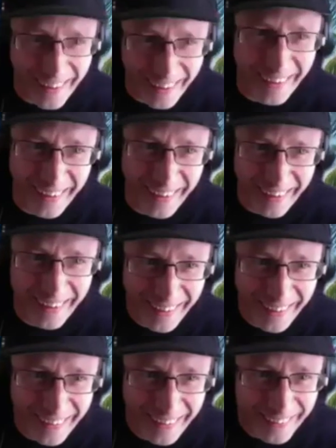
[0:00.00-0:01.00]

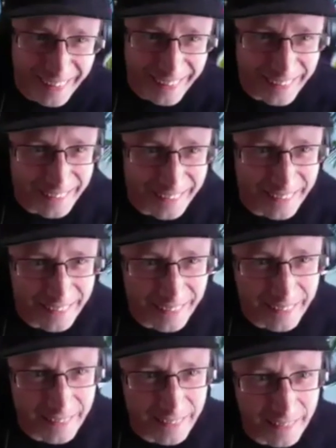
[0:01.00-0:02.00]
hey, Kellindo, you want to come
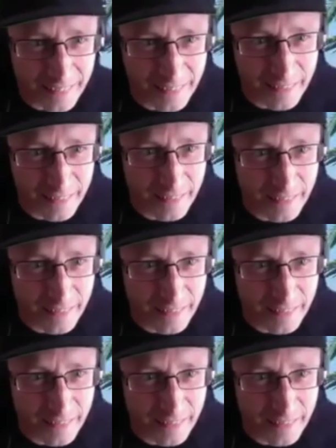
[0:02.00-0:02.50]
jam? And I'm like,